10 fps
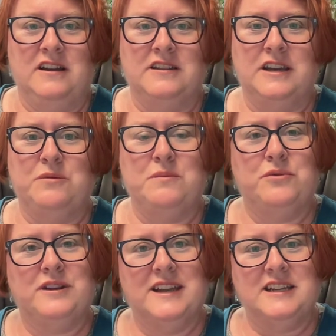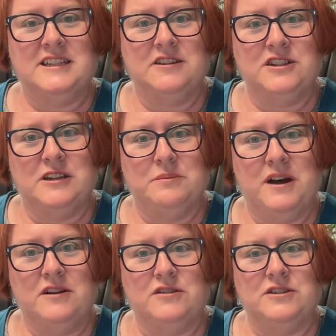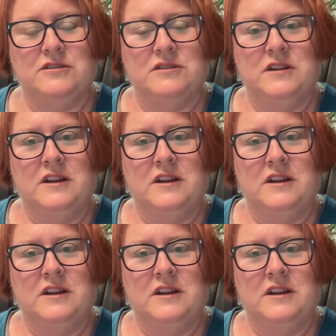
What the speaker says: that he won't put neck seals on the bottles.